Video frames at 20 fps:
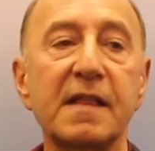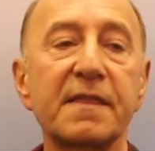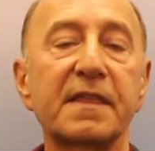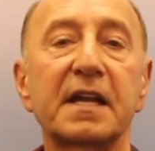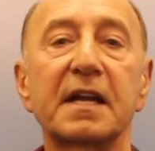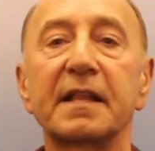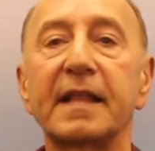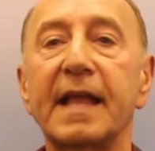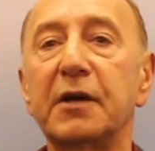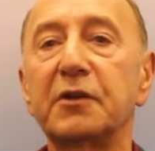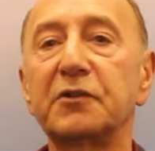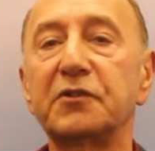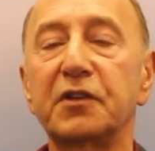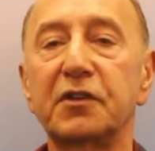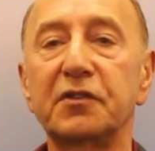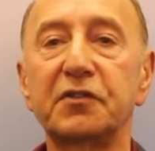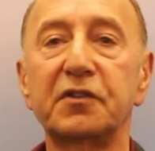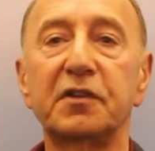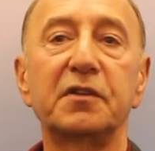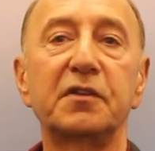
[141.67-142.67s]
that allows
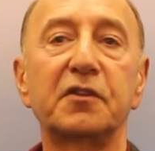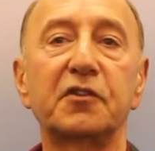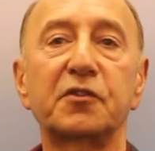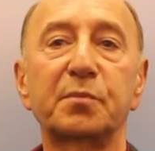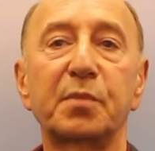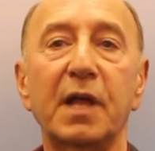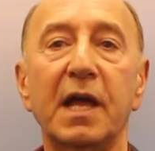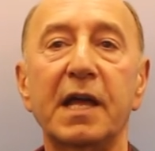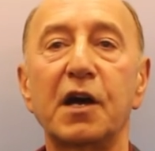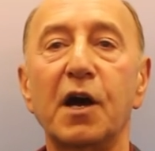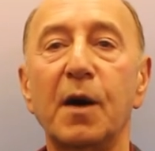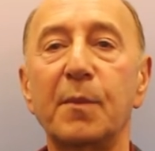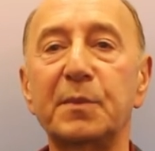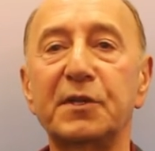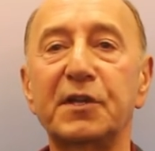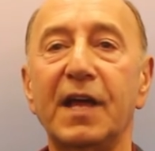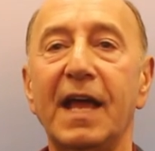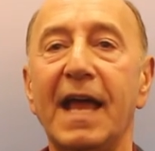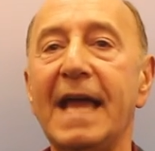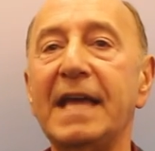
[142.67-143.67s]
us to display
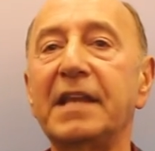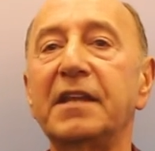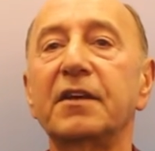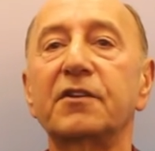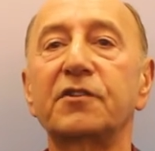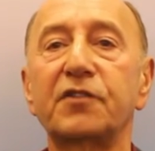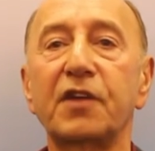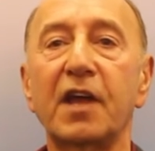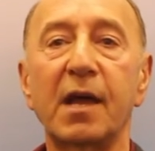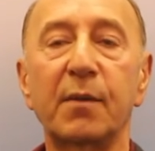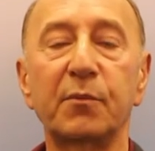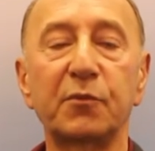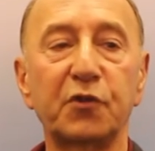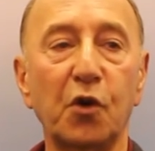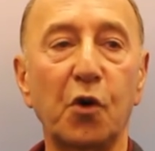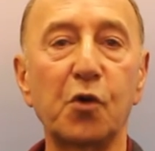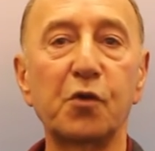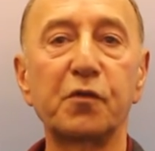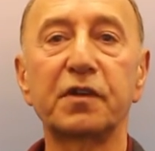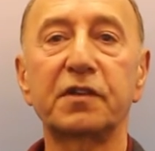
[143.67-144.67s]
up to 8 exams
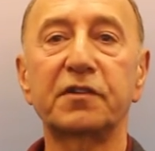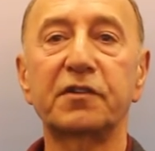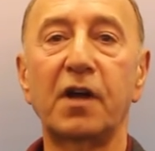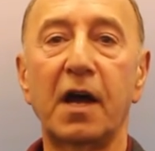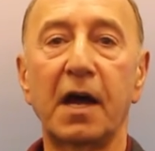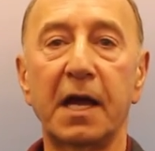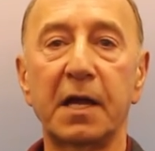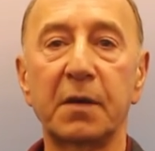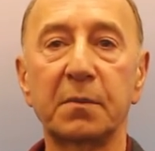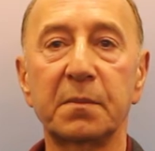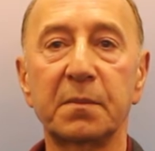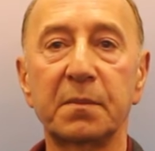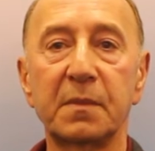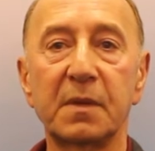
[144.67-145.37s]
over time.